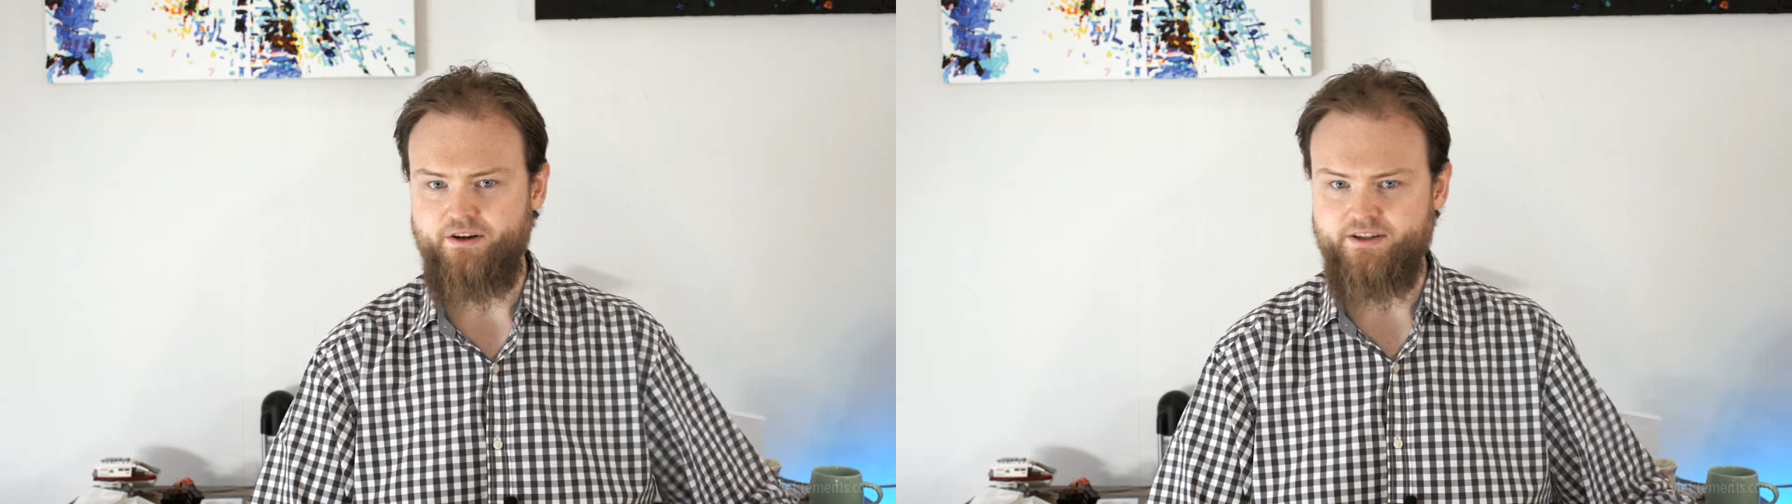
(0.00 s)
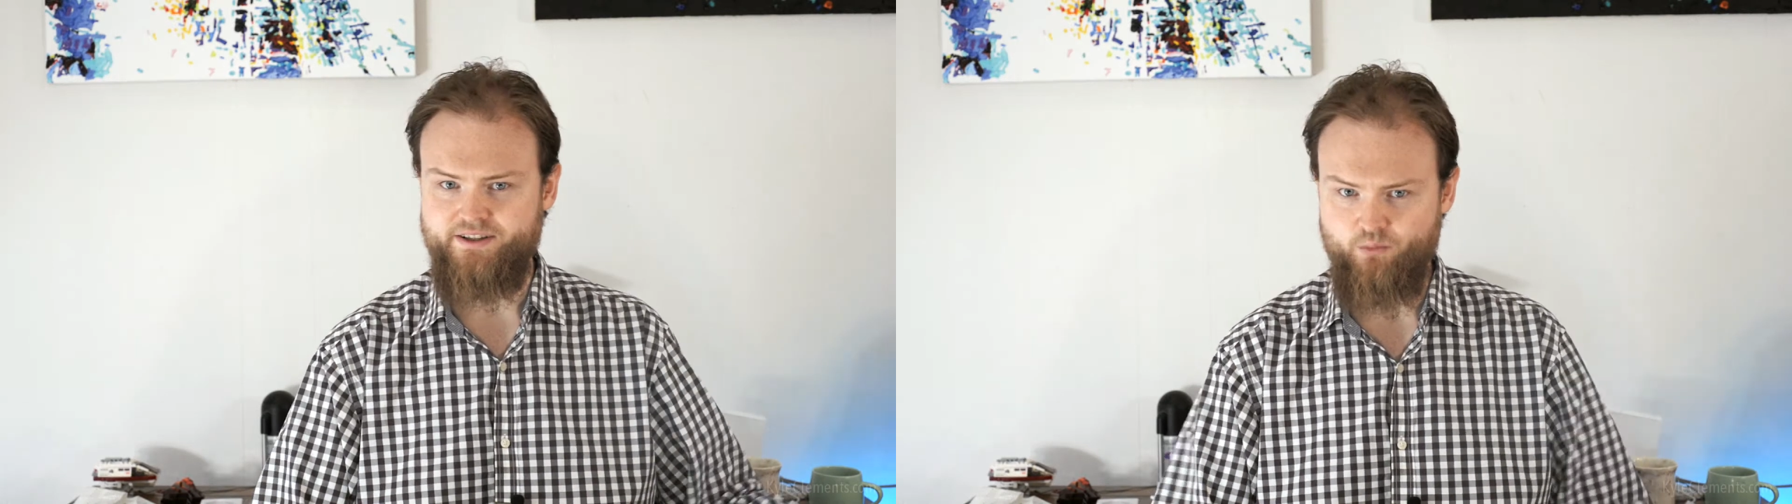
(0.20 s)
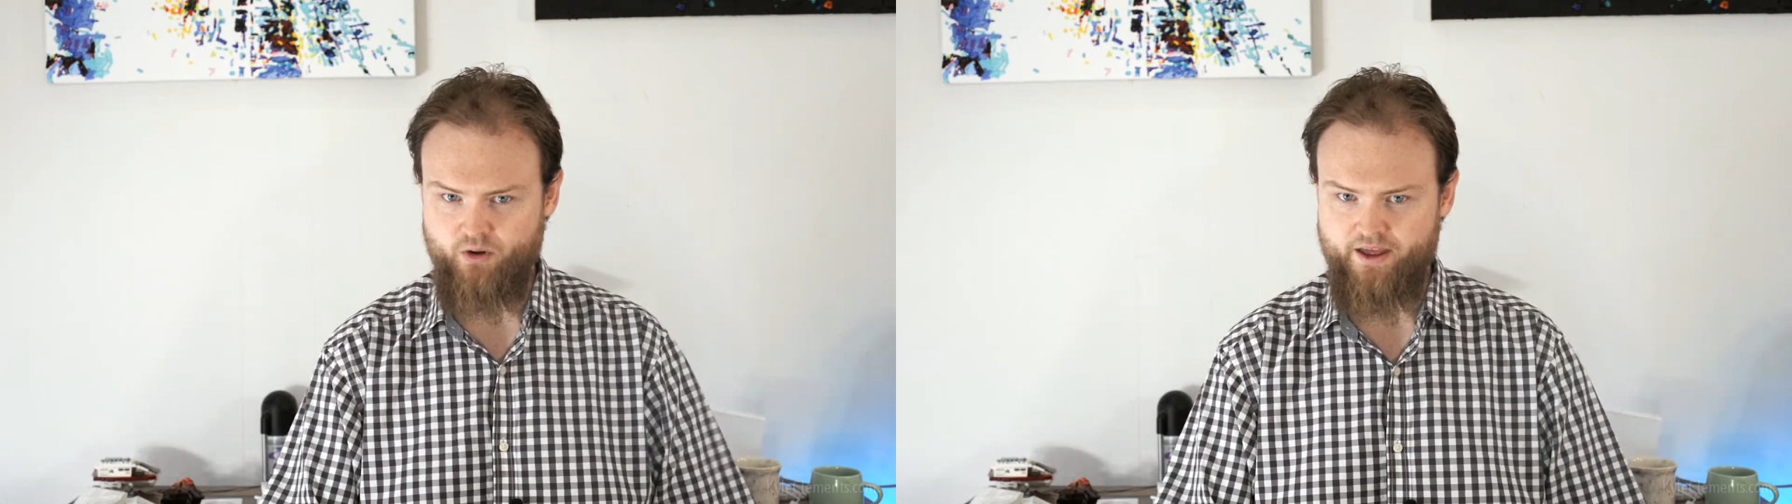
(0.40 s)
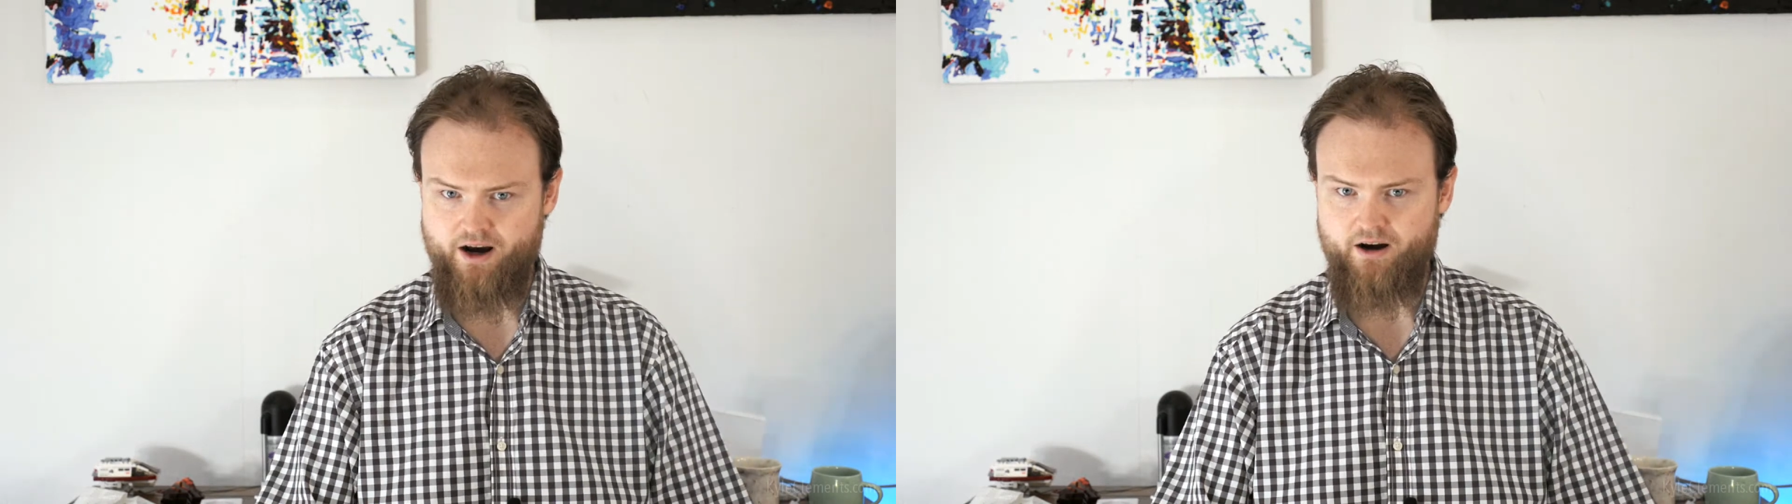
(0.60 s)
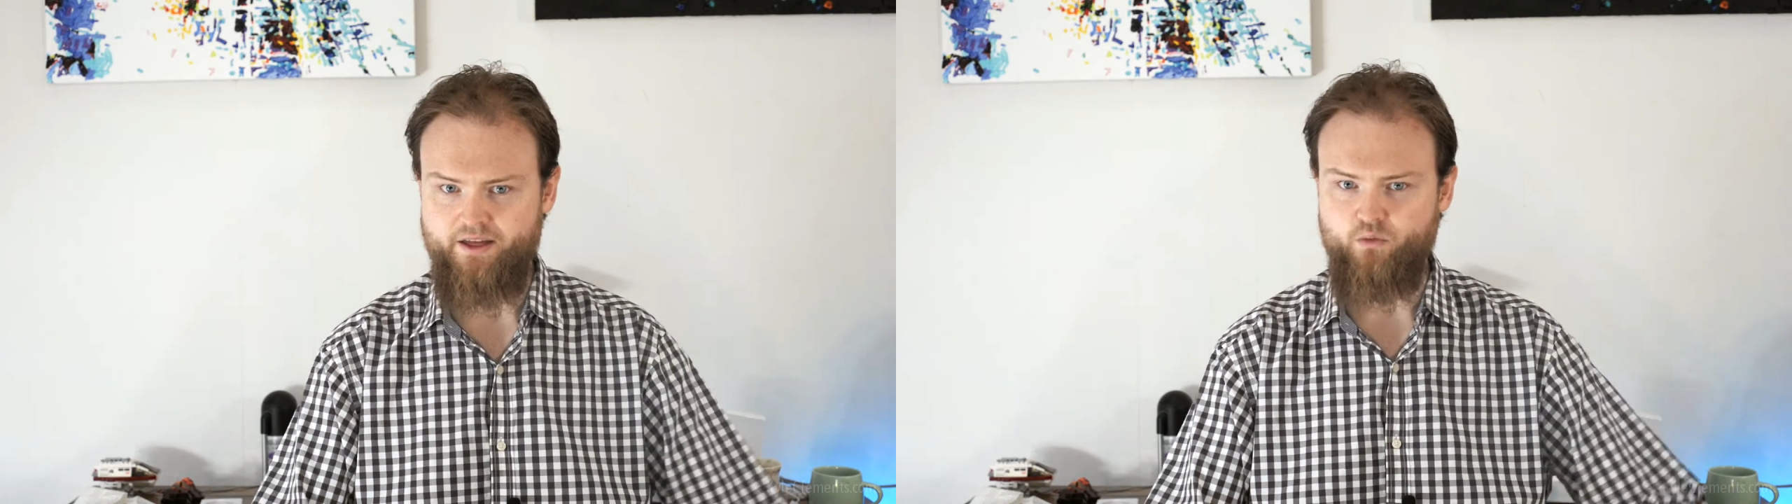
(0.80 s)
there's someone
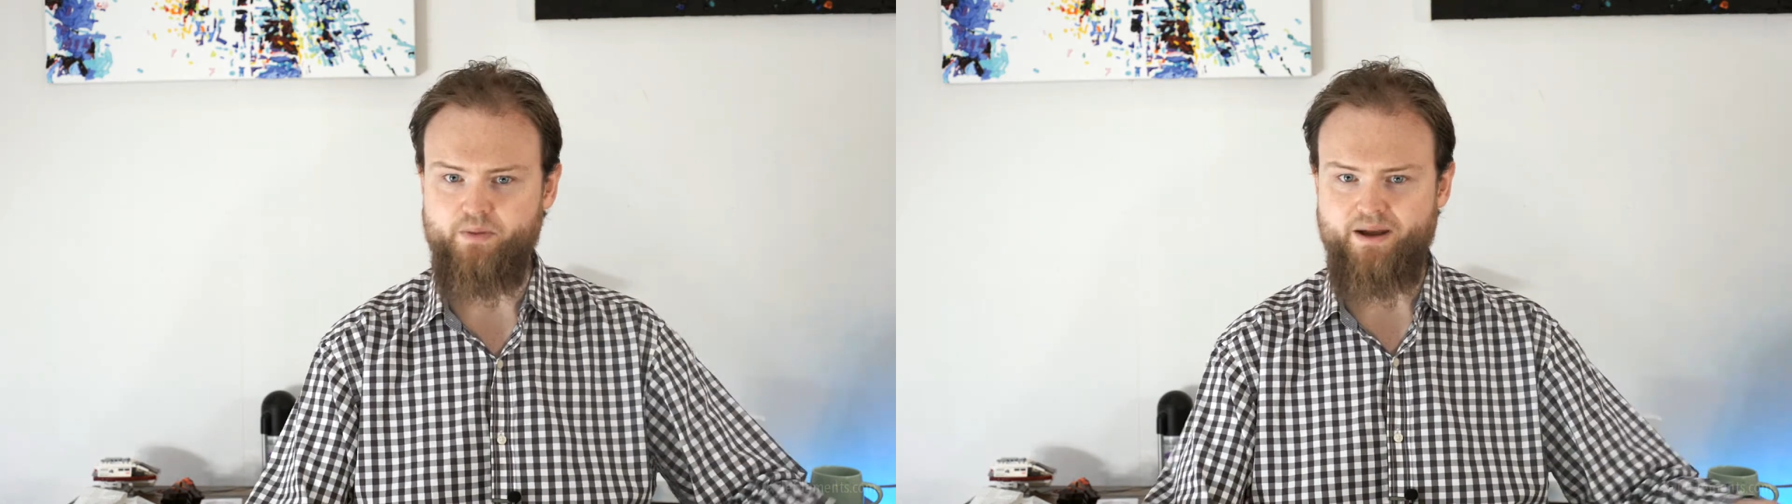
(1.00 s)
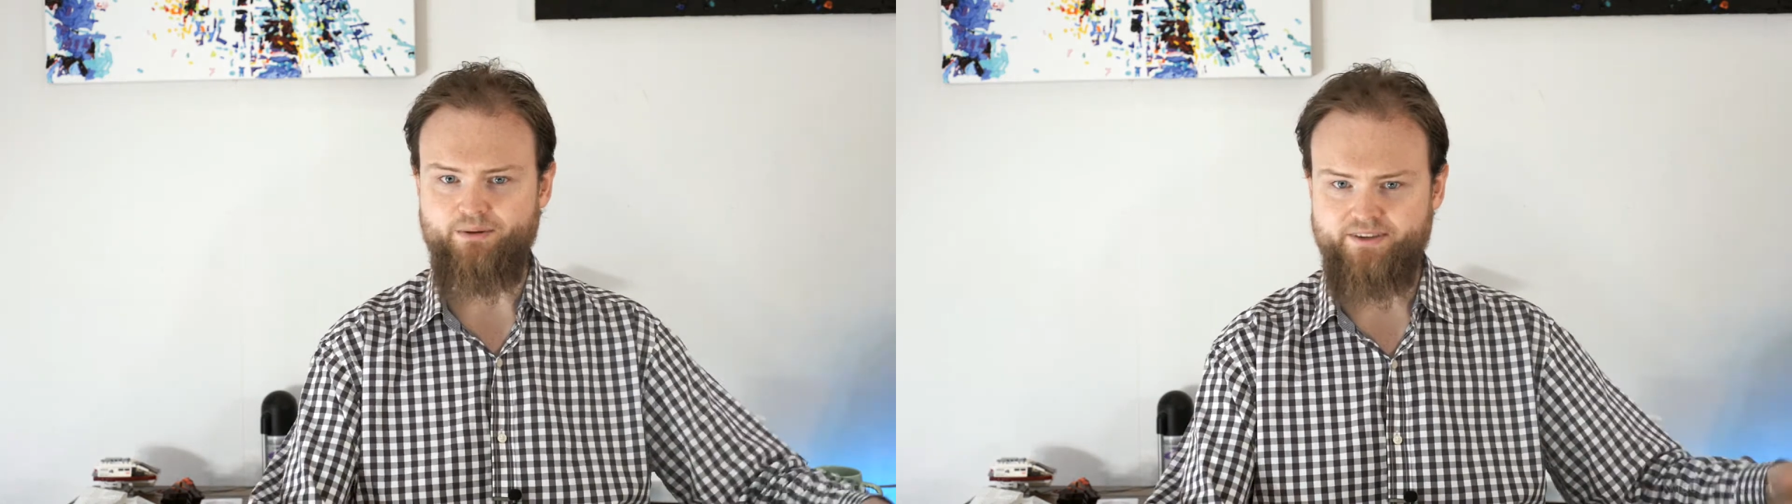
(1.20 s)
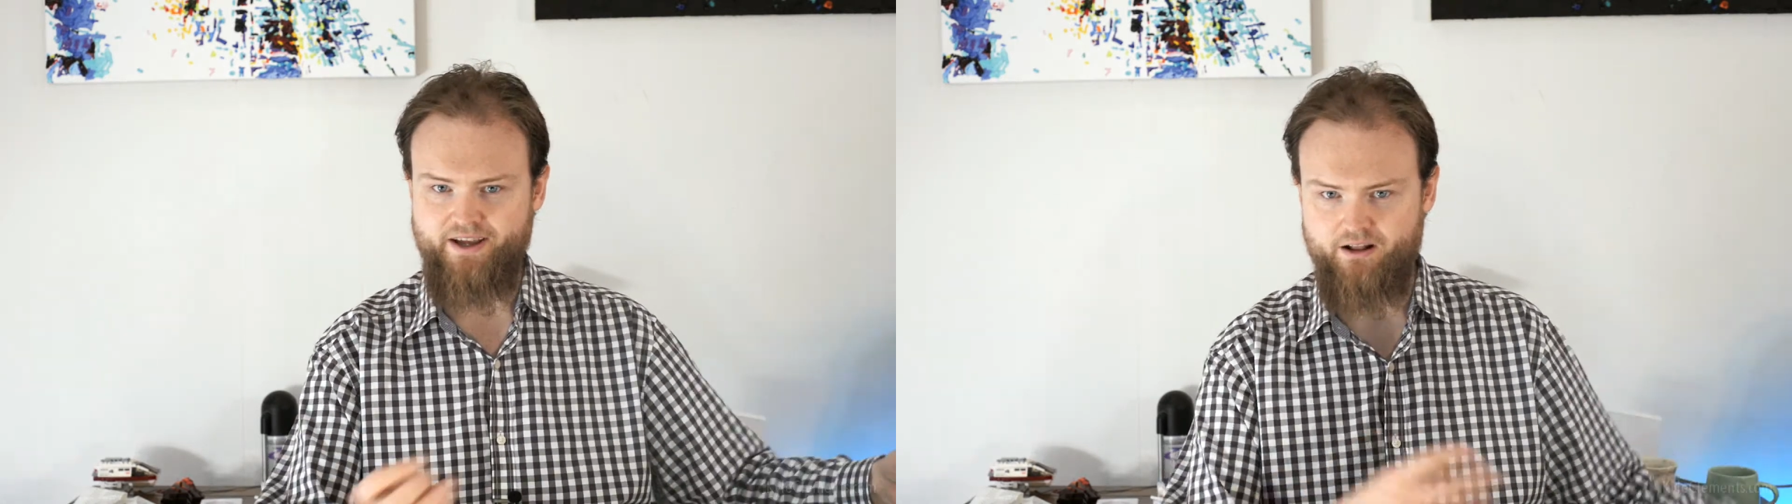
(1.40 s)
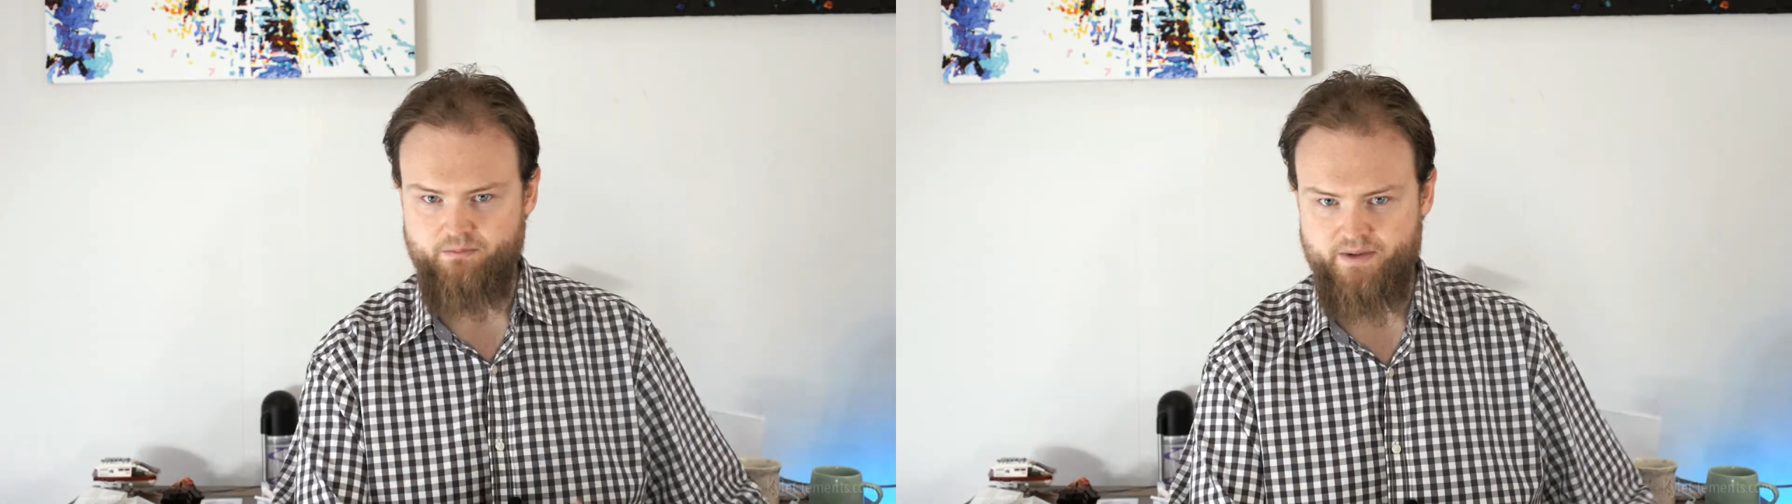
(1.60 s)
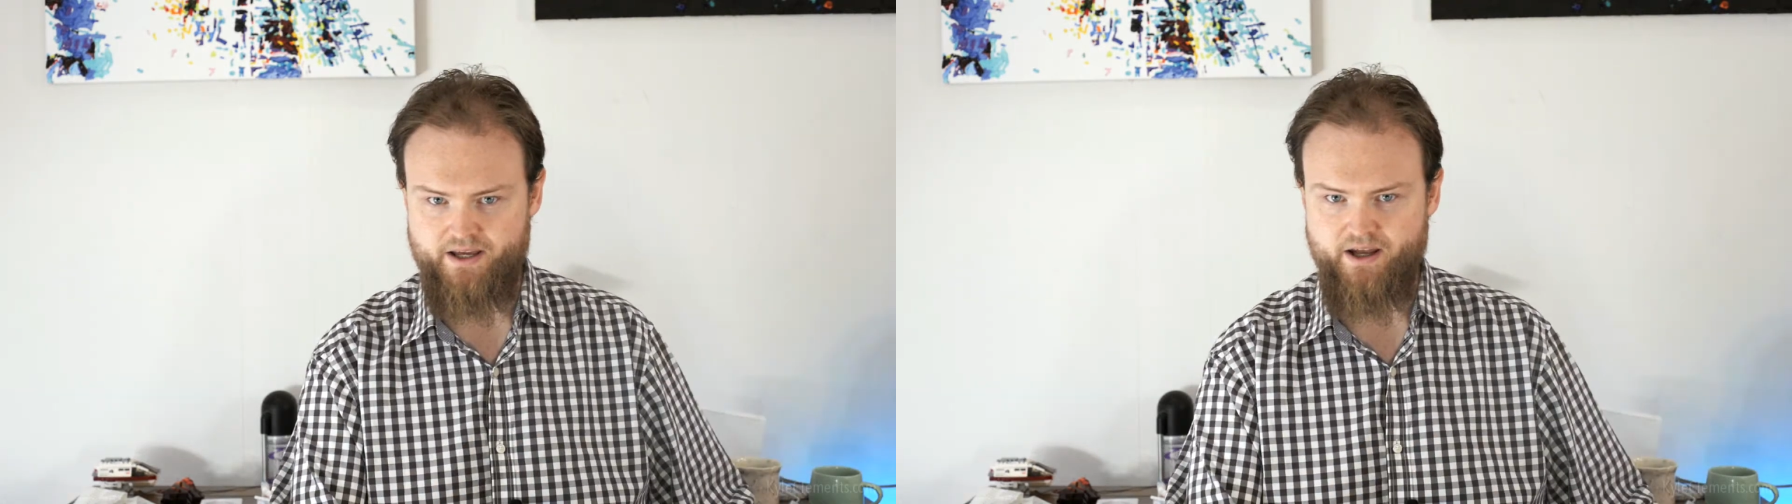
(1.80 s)
there that will be able to help
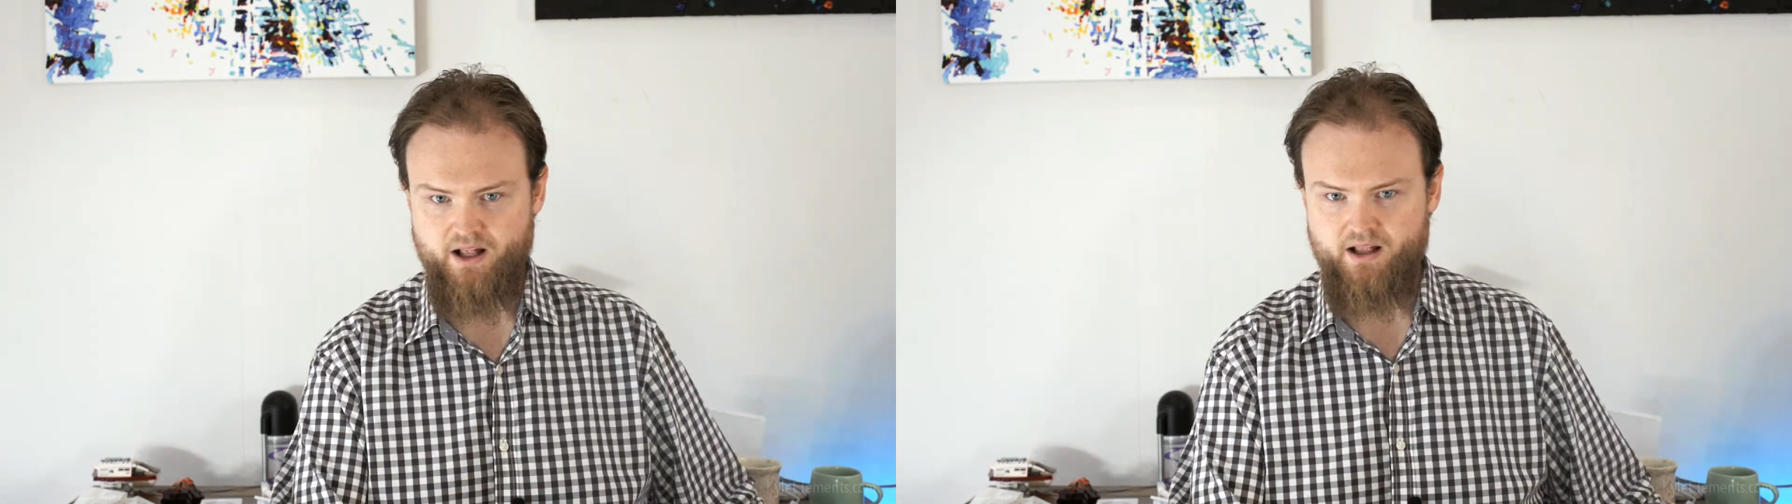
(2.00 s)
me,